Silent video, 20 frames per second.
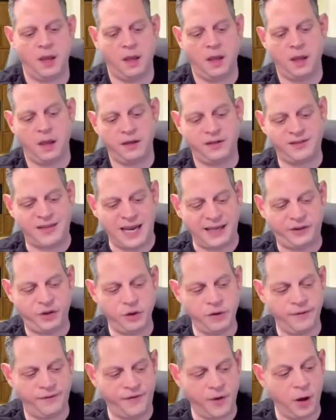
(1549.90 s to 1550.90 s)
Stay
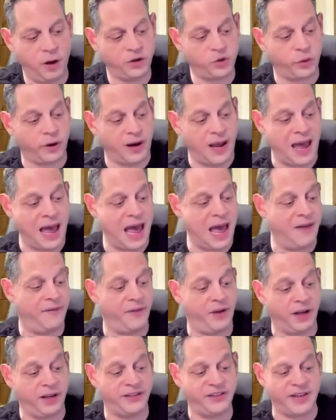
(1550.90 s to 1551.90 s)
tuned, folks. We're going to have an
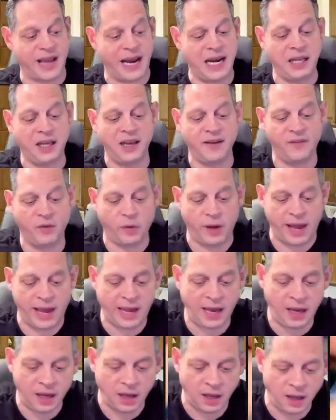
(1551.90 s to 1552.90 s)
exciting
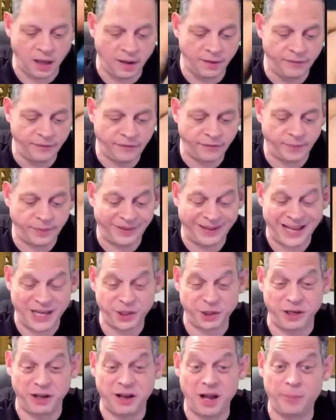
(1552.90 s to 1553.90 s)
giveaway of
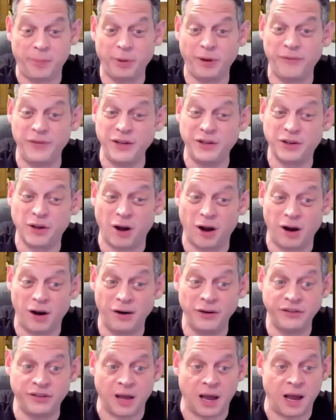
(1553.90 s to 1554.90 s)
potentially a couple of these
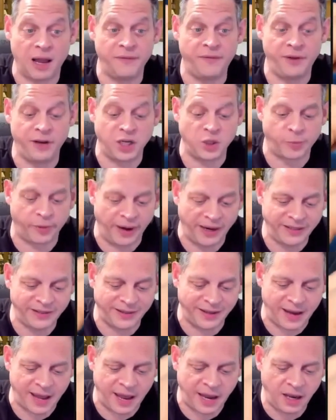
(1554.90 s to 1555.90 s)
cards on Vintage Breaks
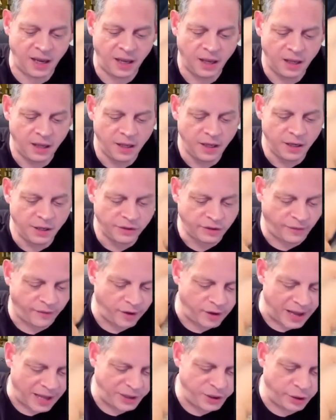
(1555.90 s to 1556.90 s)
today. So if you're
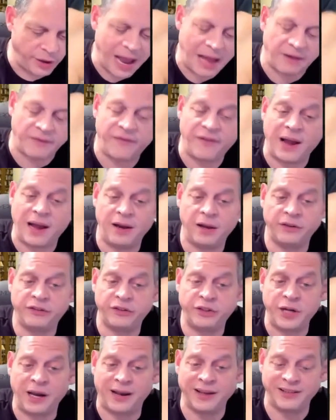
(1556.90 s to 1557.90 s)
not sure how to find us,
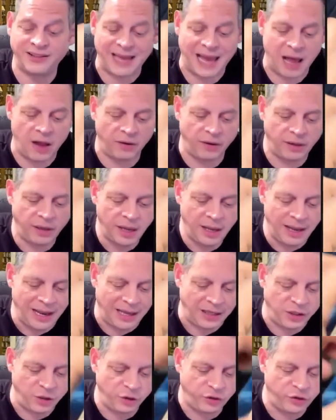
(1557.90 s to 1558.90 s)
check us out at
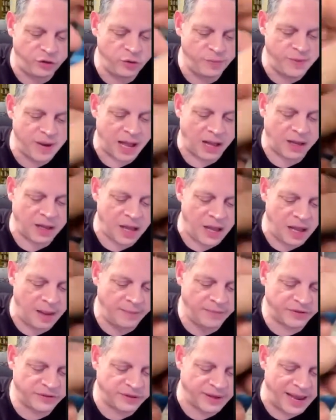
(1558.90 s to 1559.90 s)

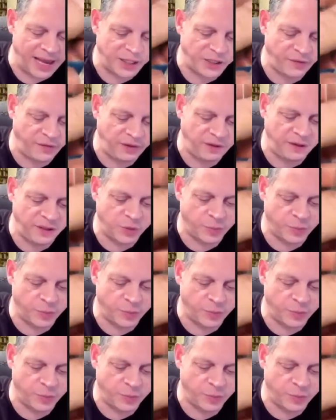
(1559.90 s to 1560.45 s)
youtube.com/vintage